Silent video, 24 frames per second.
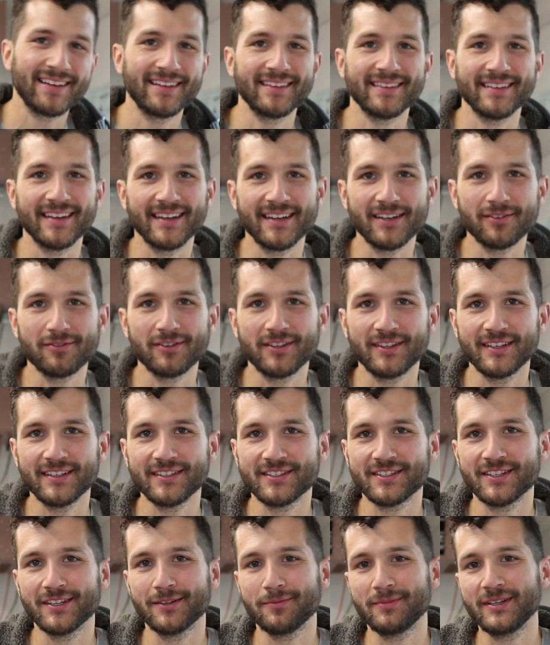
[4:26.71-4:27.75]
that
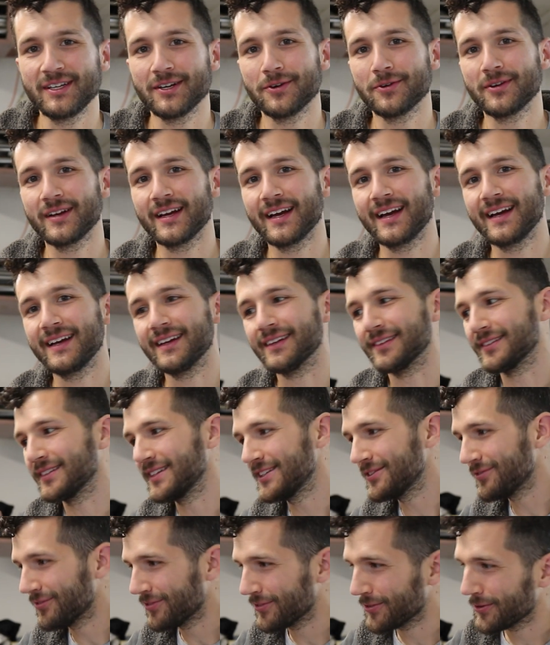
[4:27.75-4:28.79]
everything's going to be okay, at
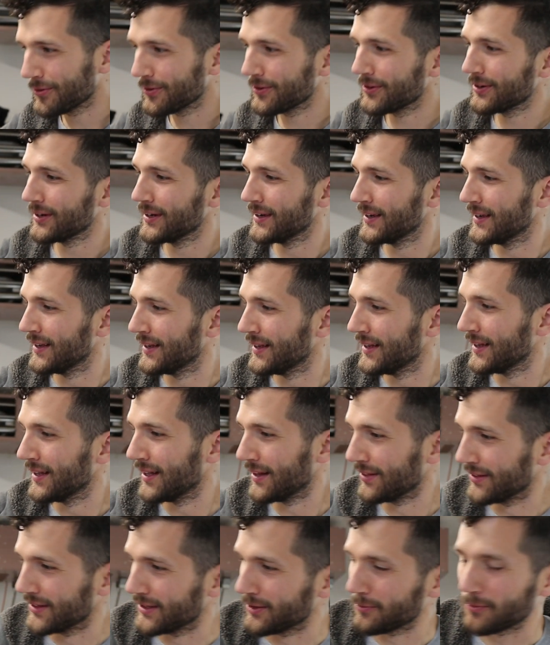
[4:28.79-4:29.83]
least for
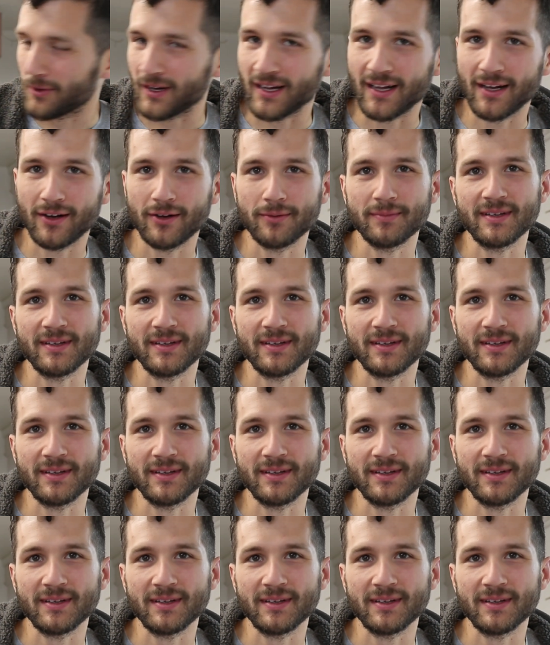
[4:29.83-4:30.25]
a little while.